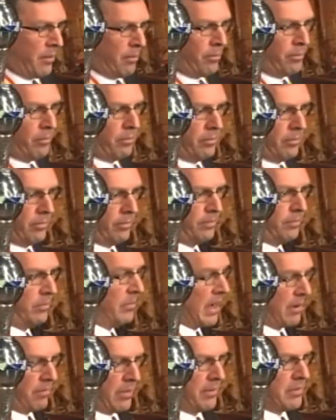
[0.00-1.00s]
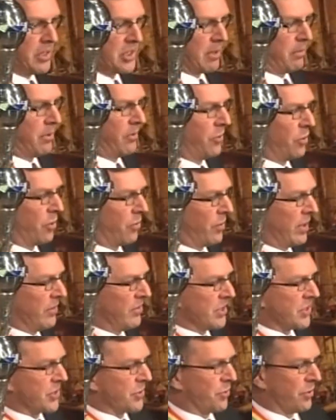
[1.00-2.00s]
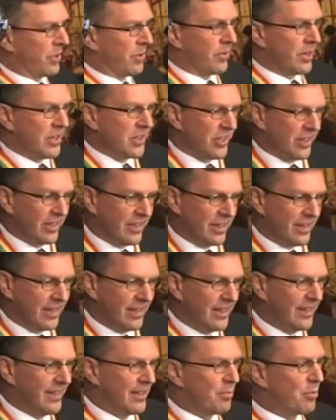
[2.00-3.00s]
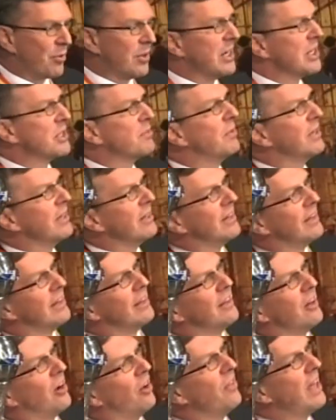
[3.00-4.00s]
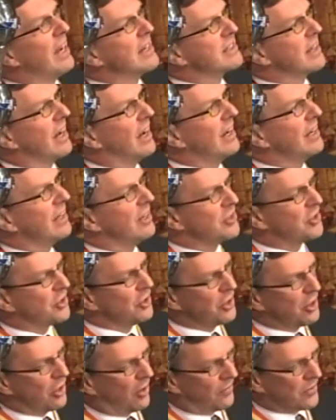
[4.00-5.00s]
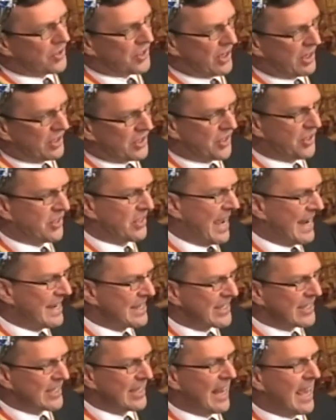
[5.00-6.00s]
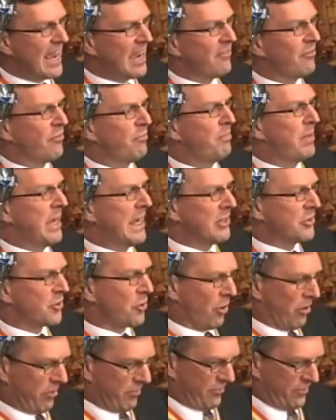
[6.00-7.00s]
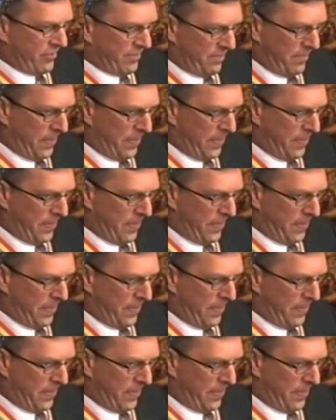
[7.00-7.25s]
Maybe some of you have read this story recently in the press, but on that day, a duty officer, Stanislav Petrov,